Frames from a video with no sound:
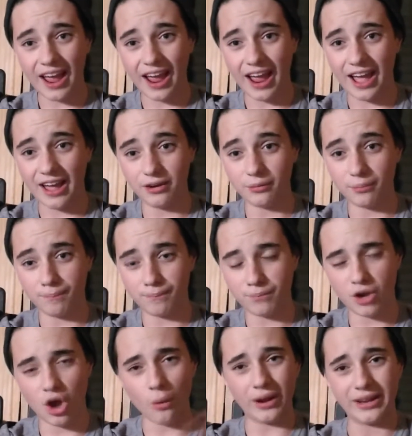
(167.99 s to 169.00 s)
and
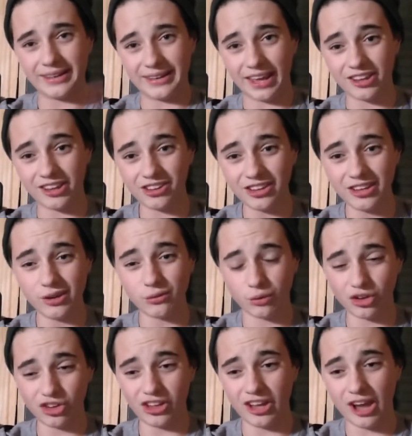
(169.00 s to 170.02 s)
going daily
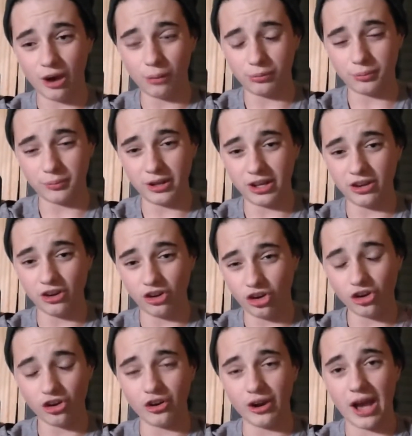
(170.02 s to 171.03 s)
really helped me
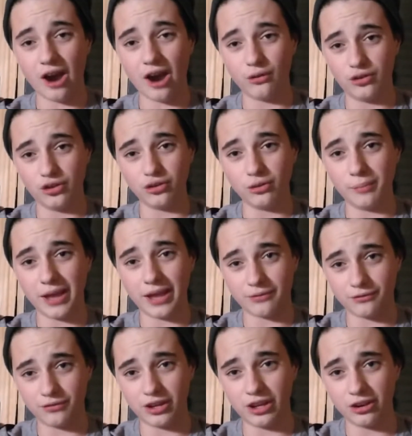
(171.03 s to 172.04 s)
learn how to
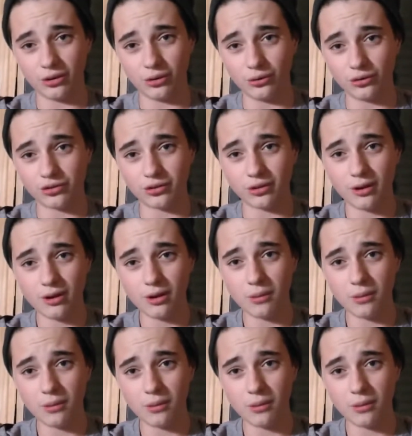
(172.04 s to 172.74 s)
make videos